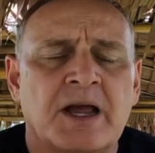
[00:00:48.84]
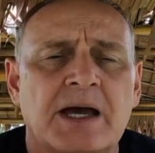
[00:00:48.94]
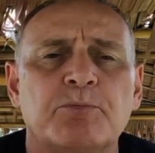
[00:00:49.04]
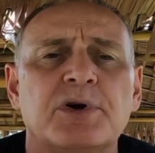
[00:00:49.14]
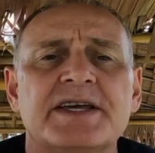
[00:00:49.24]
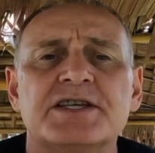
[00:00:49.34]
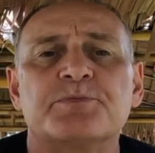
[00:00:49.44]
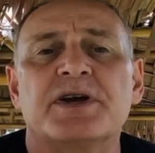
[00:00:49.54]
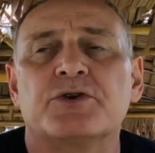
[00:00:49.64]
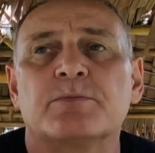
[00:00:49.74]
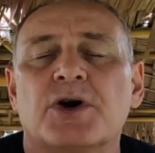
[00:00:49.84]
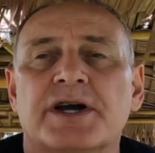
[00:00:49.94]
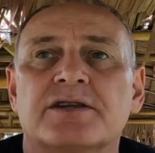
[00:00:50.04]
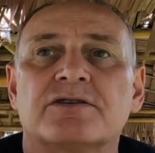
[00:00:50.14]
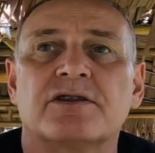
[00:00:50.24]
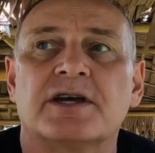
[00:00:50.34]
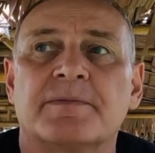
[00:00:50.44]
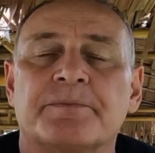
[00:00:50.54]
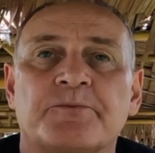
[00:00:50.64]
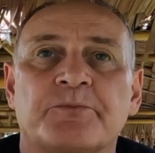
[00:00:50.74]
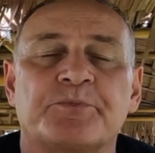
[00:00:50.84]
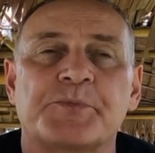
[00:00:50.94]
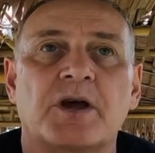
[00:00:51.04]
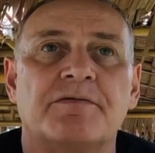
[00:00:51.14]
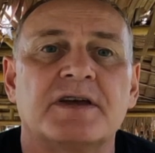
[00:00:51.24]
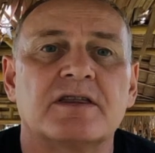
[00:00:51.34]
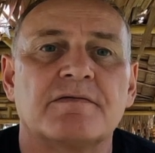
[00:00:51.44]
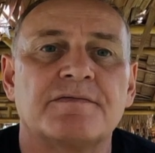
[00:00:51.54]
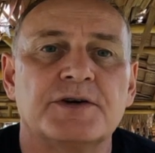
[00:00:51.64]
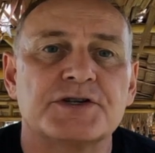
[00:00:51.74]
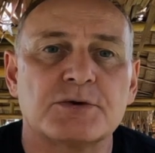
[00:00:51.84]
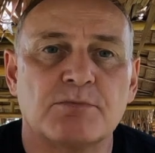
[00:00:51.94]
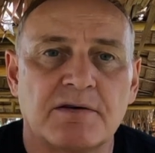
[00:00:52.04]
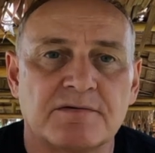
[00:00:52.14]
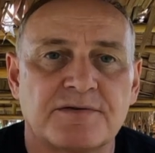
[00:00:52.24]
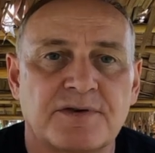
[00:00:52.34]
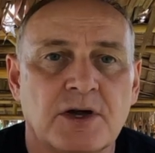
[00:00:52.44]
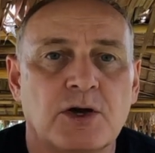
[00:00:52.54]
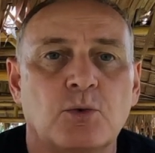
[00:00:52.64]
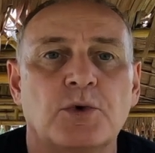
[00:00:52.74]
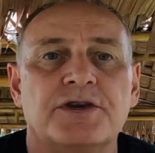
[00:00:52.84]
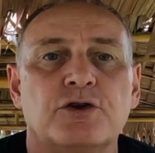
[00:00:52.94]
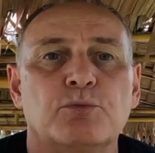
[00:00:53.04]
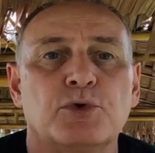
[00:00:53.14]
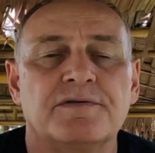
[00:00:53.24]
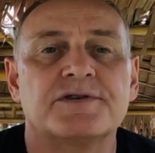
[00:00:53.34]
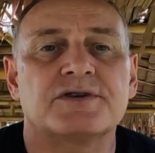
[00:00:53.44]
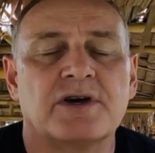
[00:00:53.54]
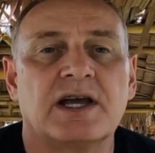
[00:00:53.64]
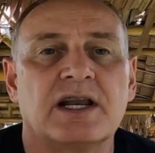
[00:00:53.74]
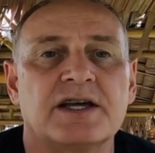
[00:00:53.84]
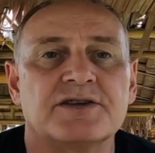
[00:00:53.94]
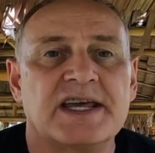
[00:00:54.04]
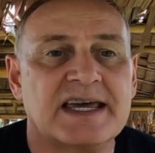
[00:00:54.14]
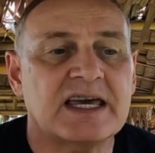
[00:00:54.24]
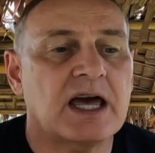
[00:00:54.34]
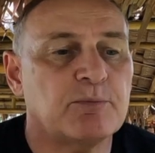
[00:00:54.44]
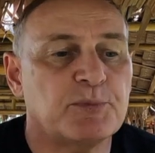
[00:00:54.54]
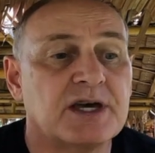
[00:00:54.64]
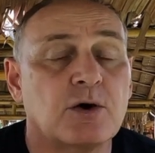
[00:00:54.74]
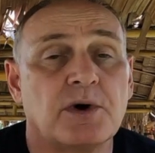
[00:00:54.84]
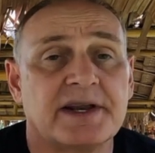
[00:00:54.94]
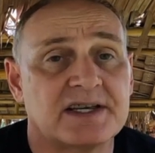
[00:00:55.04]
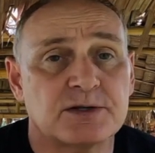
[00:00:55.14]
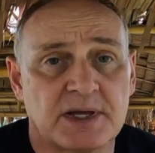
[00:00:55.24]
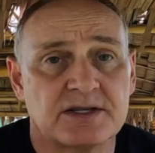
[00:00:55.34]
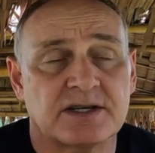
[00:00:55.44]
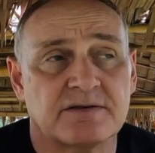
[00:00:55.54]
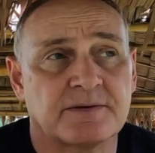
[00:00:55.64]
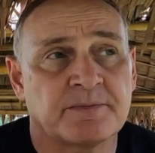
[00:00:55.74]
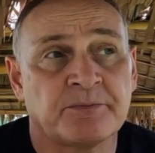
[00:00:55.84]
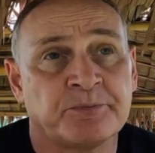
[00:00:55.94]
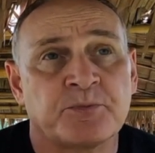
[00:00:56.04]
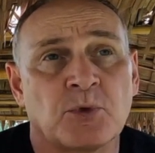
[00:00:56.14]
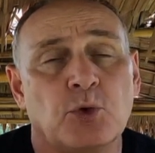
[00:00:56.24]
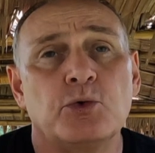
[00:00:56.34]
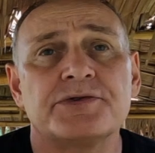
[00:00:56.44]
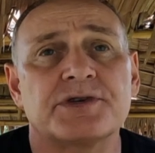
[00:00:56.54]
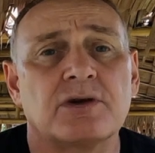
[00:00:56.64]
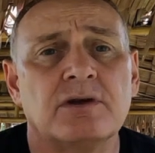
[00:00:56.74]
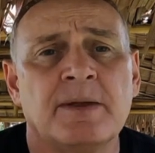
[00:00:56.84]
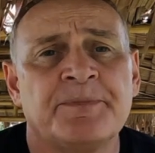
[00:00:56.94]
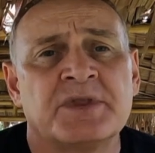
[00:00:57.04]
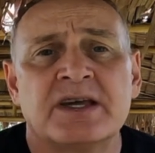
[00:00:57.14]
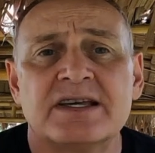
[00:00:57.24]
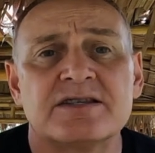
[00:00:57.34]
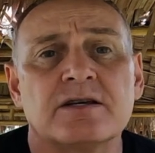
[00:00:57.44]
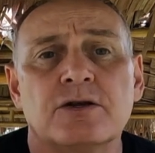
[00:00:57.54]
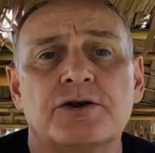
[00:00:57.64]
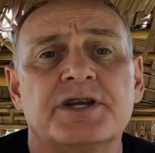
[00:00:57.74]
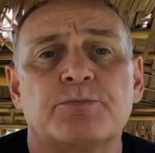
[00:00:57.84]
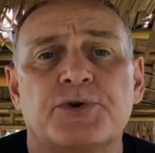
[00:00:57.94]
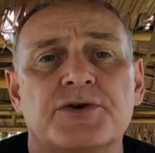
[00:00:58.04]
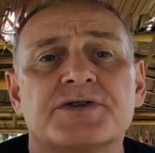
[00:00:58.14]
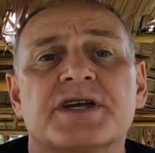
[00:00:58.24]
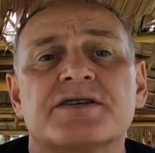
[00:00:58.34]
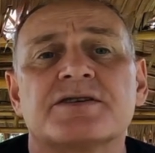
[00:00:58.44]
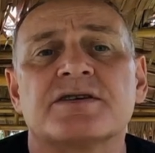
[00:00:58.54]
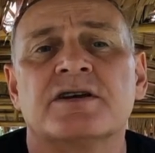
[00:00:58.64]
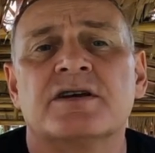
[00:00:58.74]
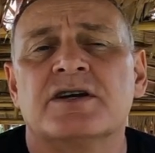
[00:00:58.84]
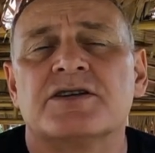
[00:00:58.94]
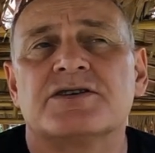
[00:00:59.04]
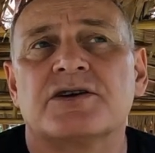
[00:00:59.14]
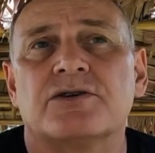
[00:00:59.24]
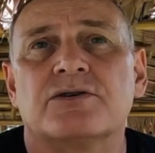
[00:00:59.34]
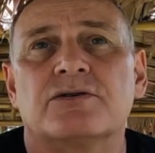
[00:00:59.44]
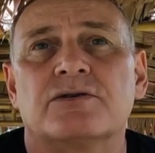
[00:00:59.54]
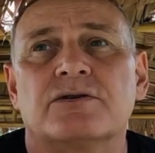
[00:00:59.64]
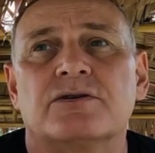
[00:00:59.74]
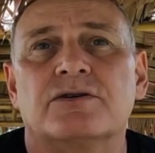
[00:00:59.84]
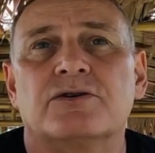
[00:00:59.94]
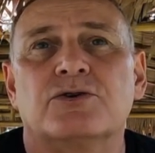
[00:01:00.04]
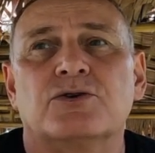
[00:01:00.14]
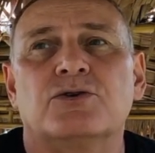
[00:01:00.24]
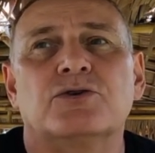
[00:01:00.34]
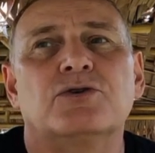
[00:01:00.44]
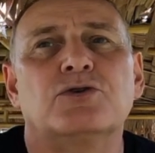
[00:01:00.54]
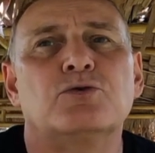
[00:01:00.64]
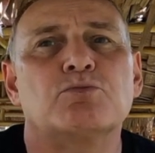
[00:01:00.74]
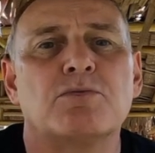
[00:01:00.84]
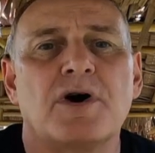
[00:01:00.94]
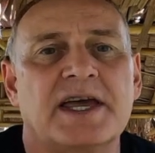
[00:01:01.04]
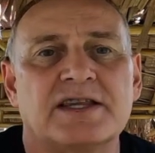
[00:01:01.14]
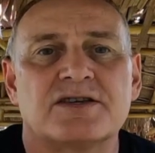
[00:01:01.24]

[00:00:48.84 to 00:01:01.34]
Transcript: And please bear in mind that I think the first month when you move to Thailand, it can be quite expensive. Also, it's a learning process. So you might